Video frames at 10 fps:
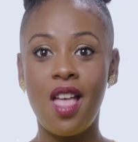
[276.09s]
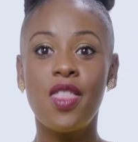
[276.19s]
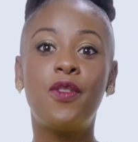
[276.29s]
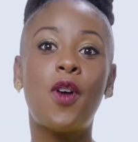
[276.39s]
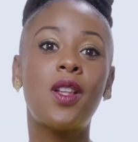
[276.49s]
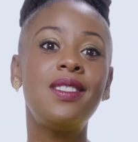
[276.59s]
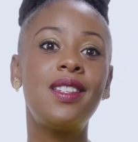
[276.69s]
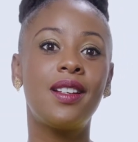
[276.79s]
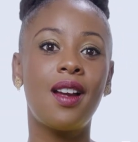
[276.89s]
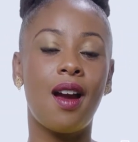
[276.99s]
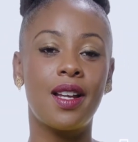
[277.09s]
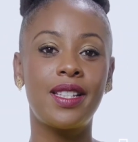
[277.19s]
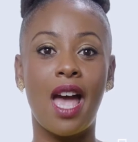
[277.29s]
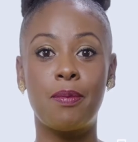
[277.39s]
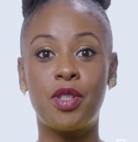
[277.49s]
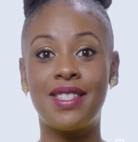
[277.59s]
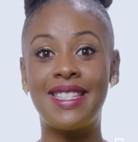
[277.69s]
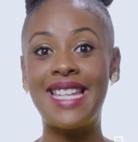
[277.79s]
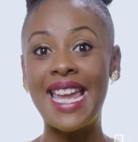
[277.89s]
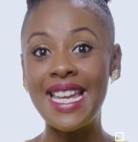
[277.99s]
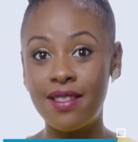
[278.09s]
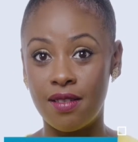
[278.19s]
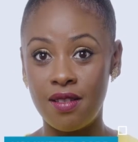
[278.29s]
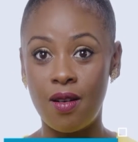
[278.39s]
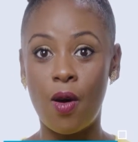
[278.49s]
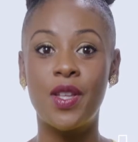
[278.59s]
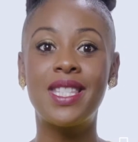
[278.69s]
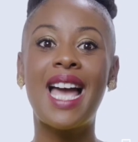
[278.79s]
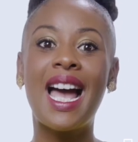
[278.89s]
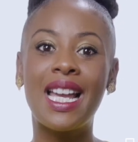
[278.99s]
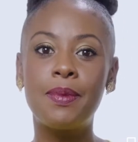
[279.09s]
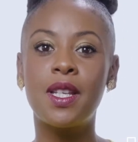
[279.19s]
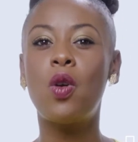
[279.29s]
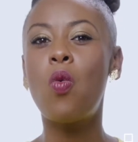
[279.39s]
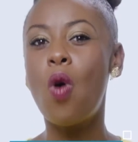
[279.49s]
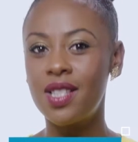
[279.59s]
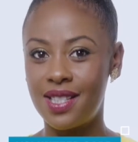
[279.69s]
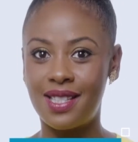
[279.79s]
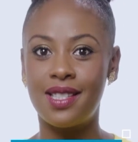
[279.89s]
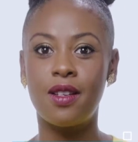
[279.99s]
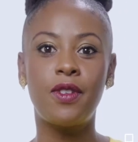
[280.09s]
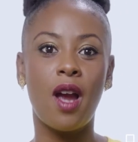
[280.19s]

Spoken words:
The volunteer card captures data on the types and quantities of